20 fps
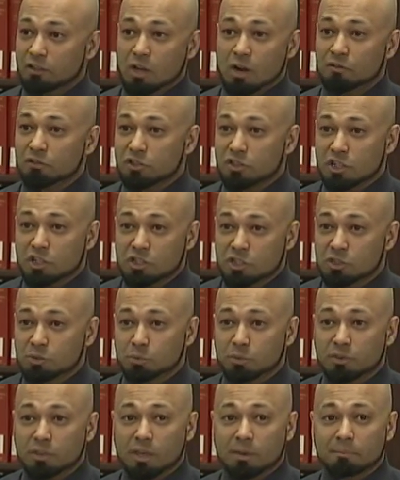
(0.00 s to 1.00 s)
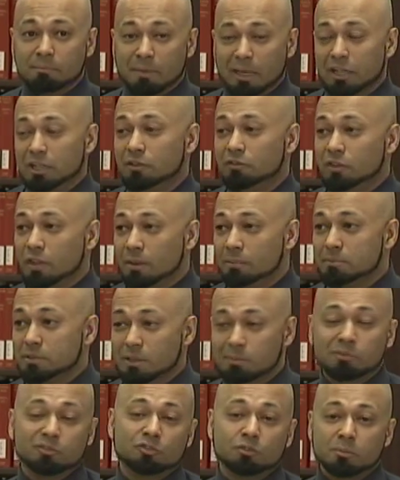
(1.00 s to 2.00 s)
conversations with them, many of them,
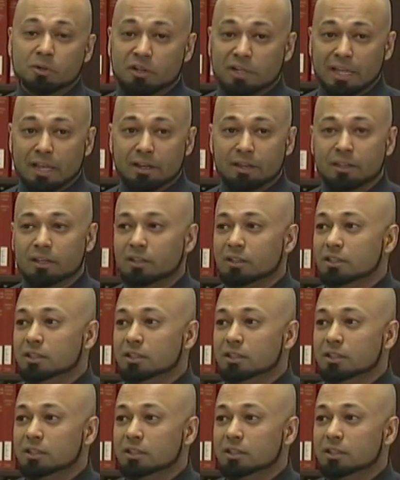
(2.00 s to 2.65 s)
some of whom are dead,